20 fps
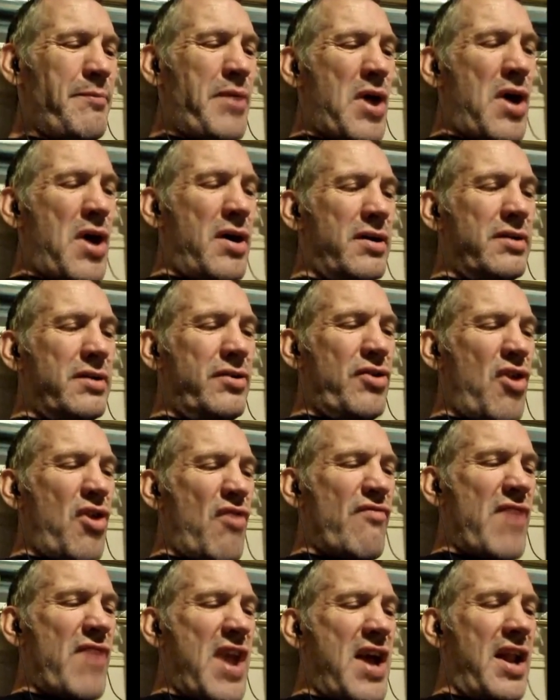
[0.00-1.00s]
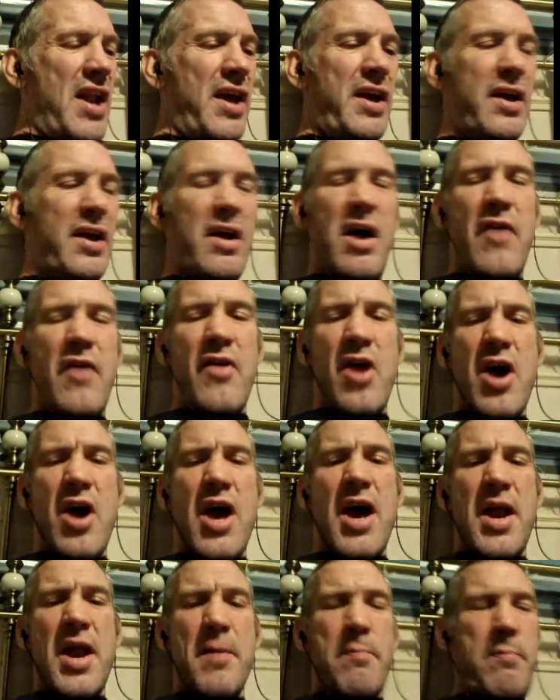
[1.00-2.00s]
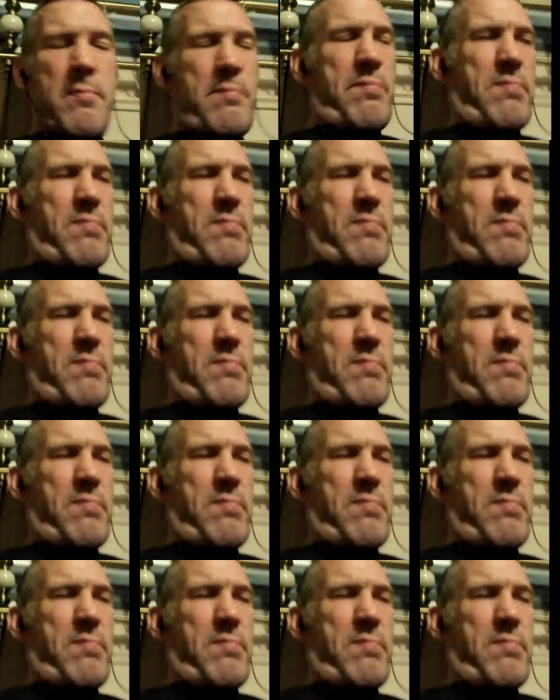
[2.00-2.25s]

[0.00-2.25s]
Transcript: But not really. I had a